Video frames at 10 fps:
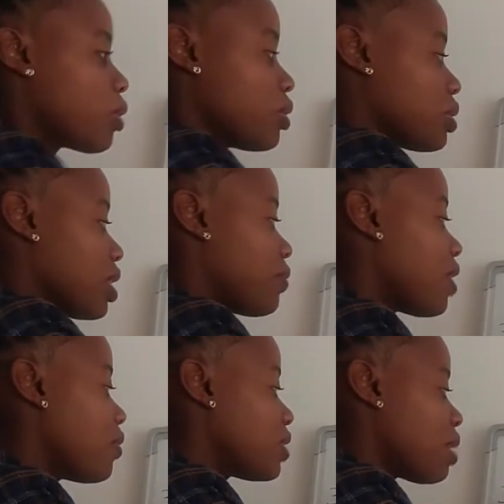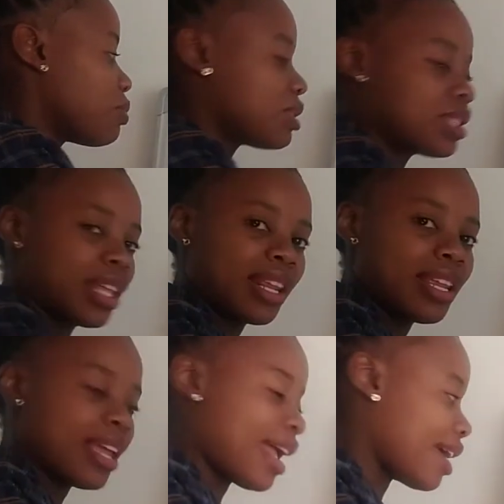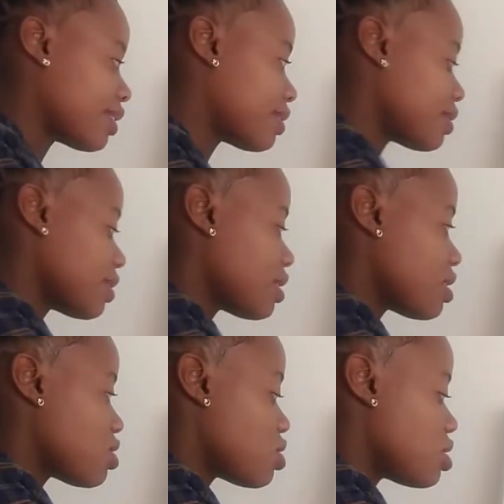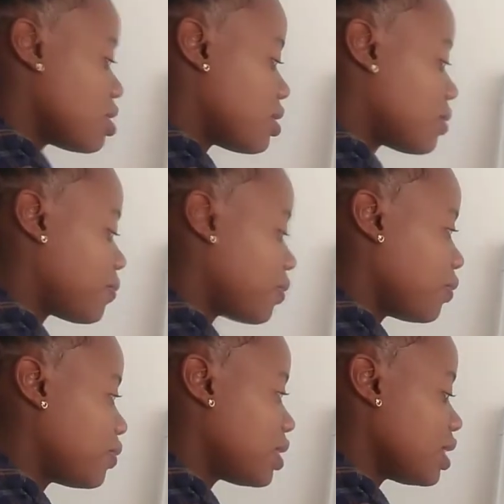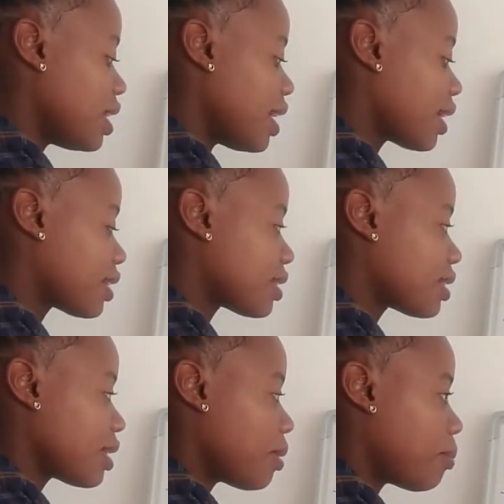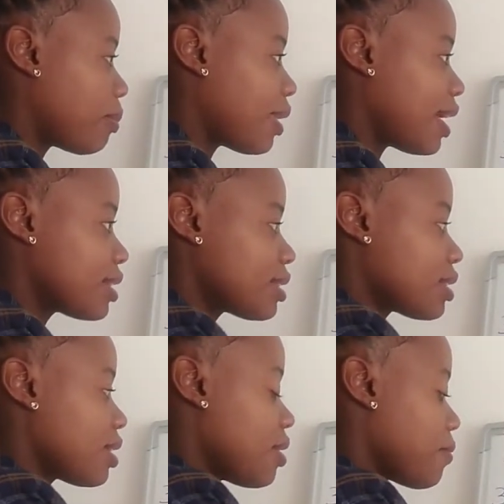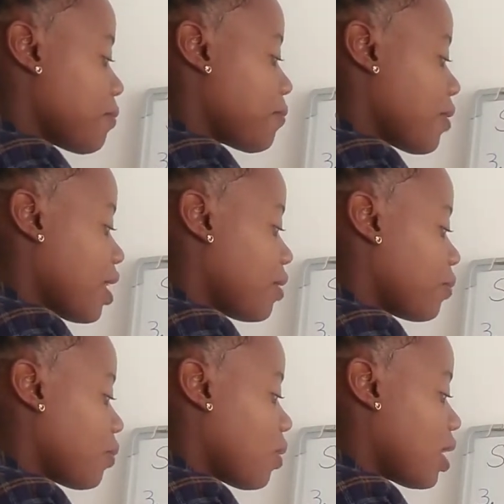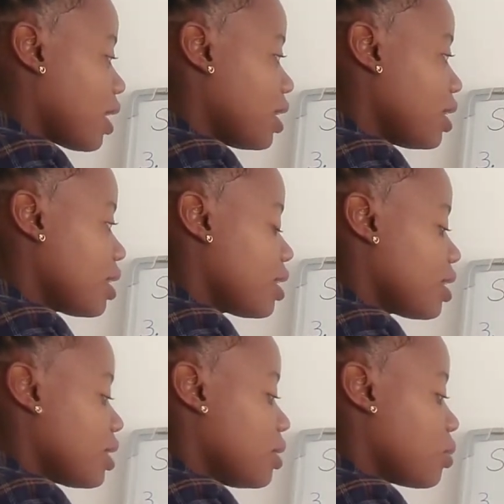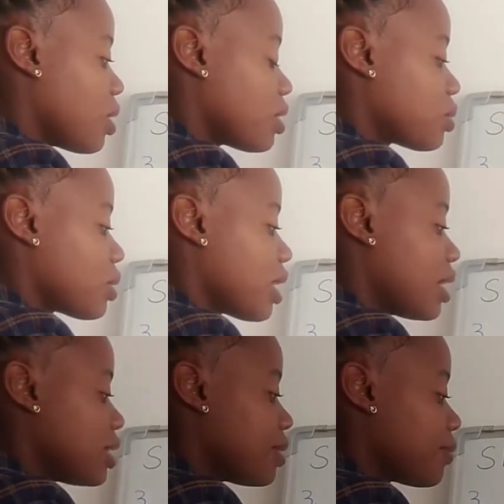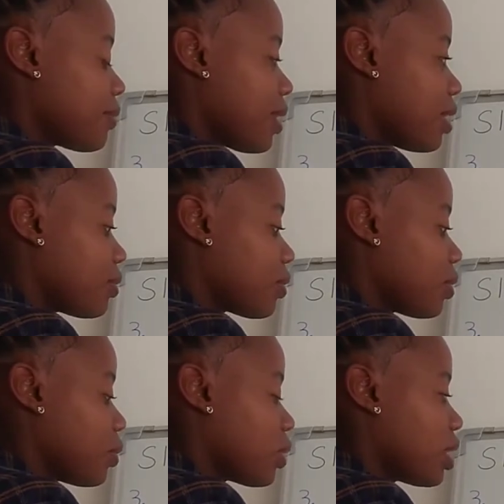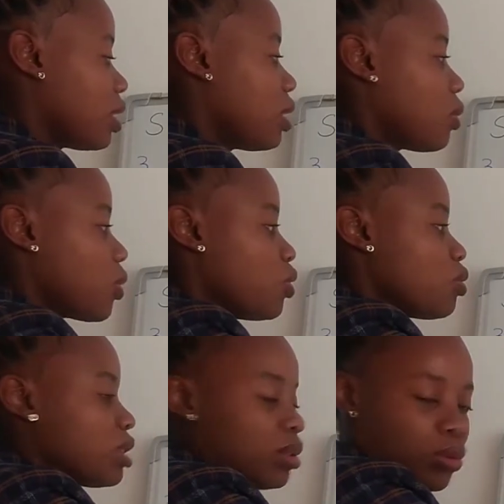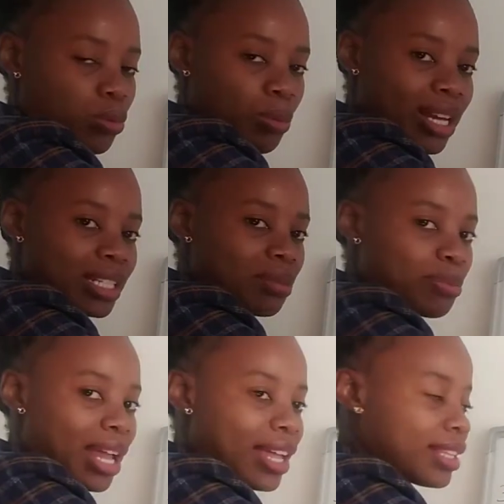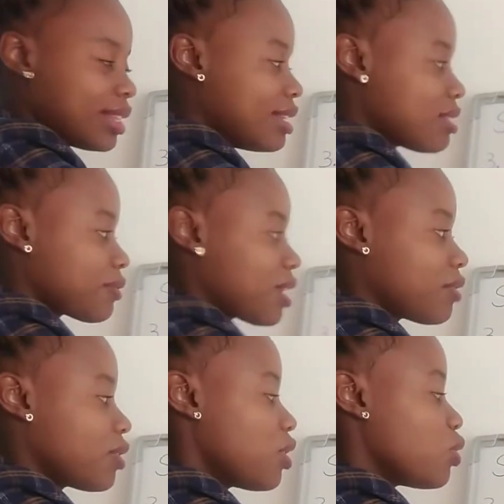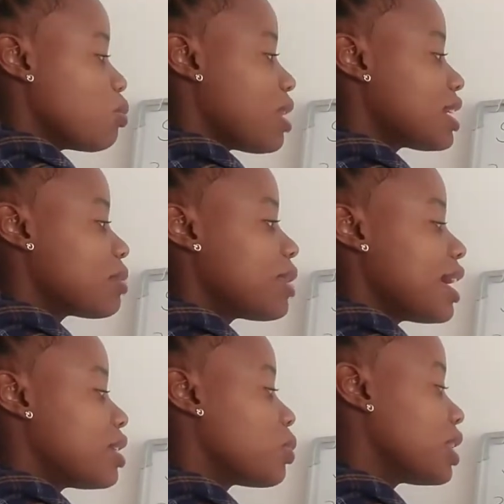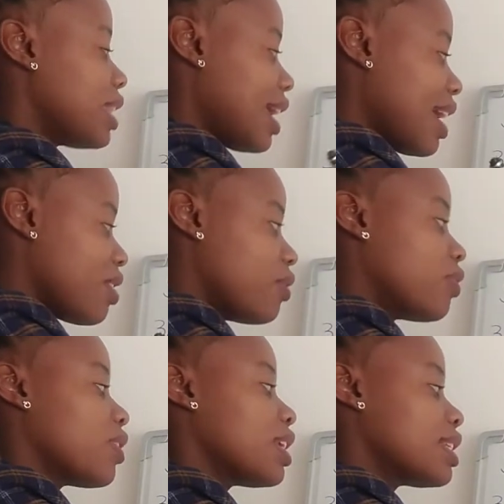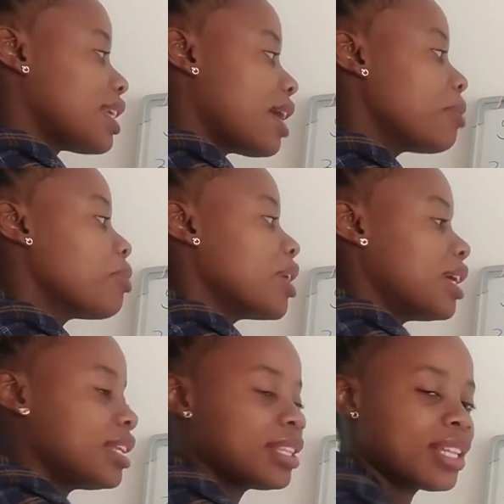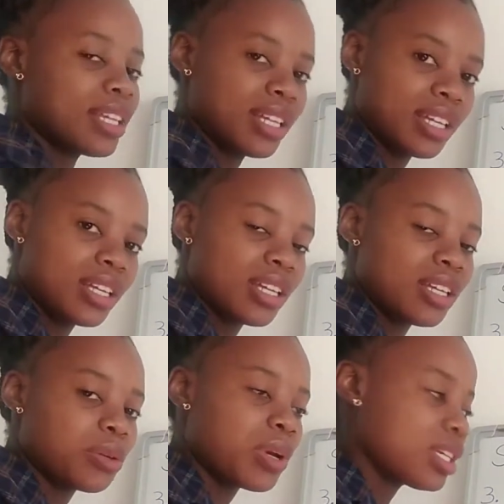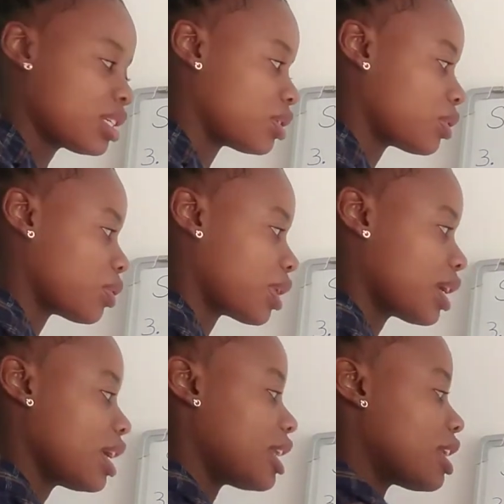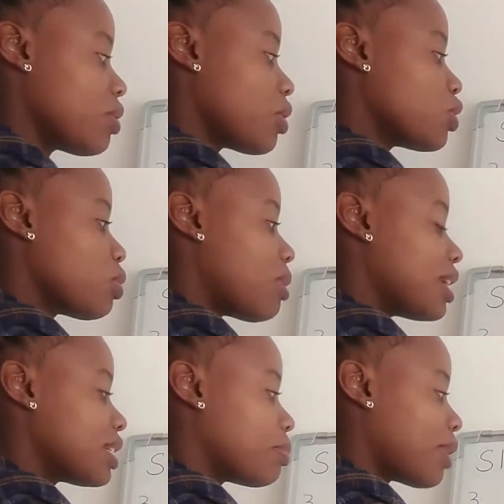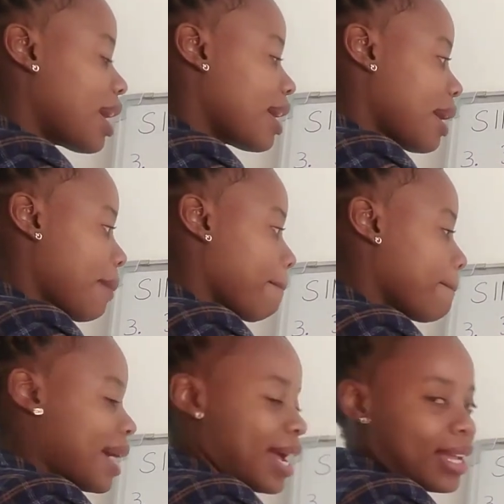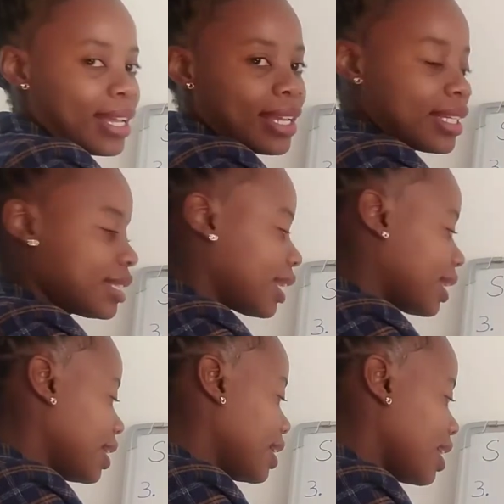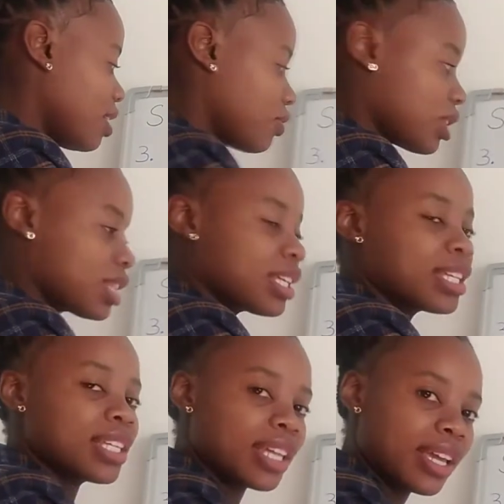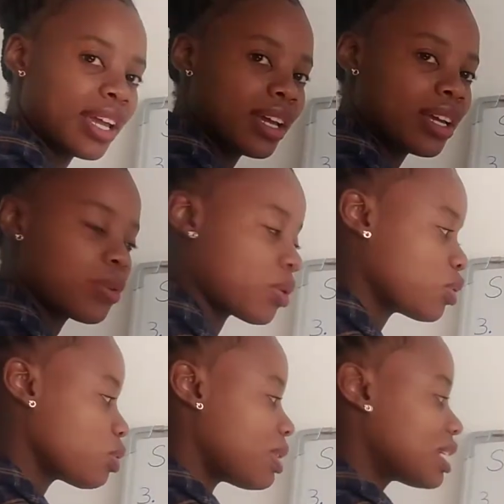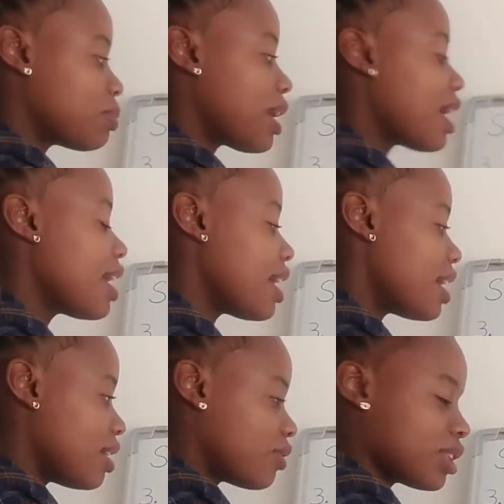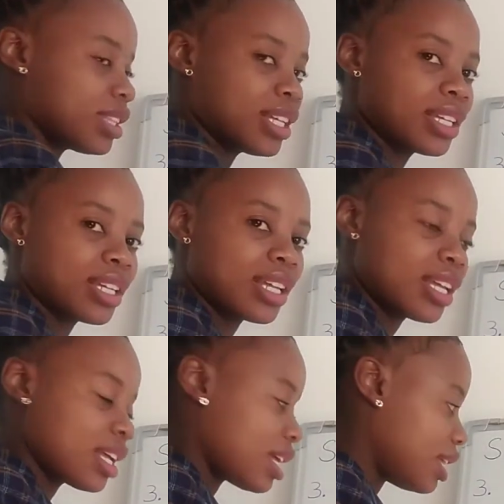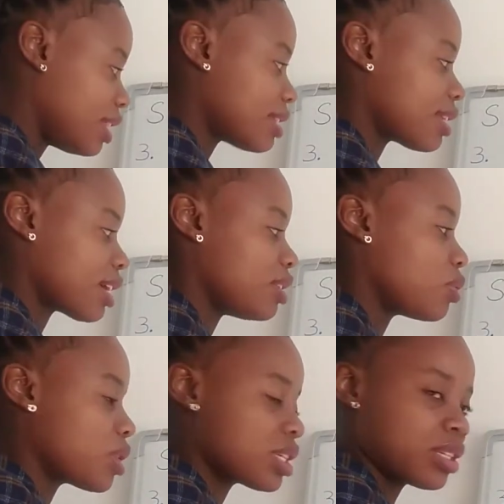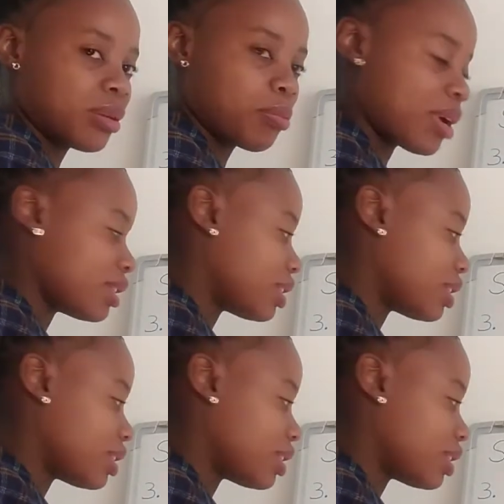going to say 5 times 3x is 15x plus 5y equals to 95. Okay, when you multiply this 5, you multiply it with every term in the equation. Okay, now we're going to multiply by 3 everything here. We're going to multiply everything in the second equation by